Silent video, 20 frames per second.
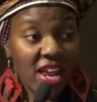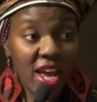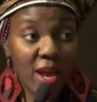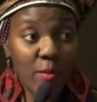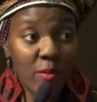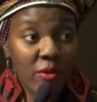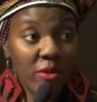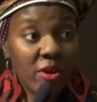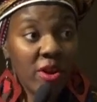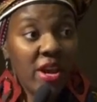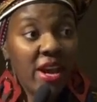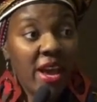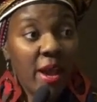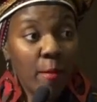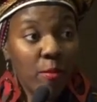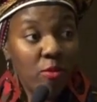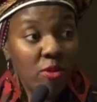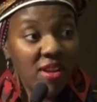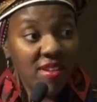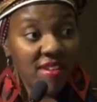labor
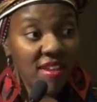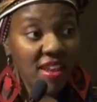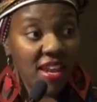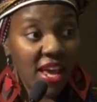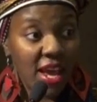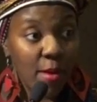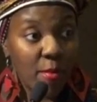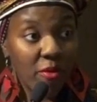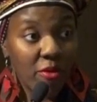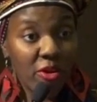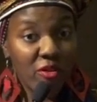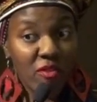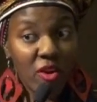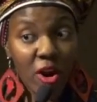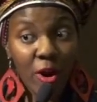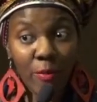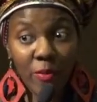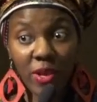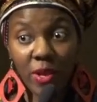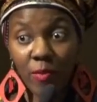and prison labor of
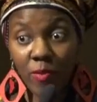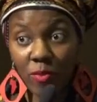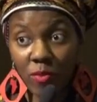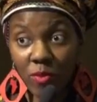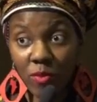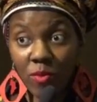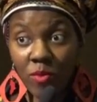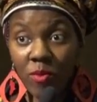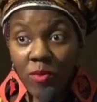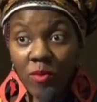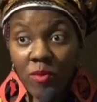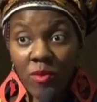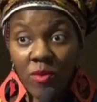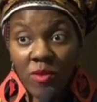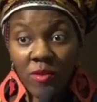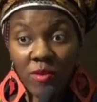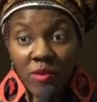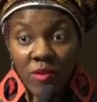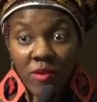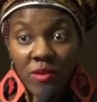our people. Exactly.
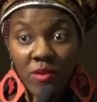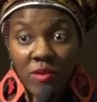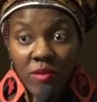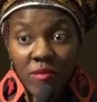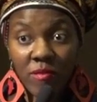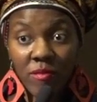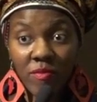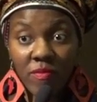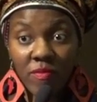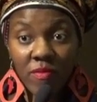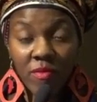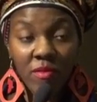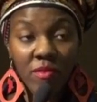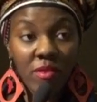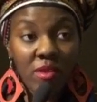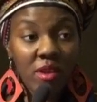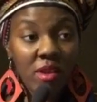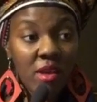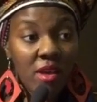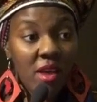Two
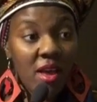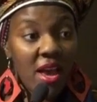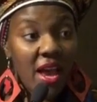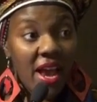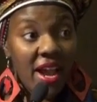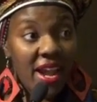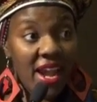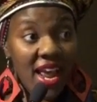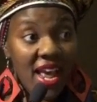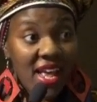minutes. And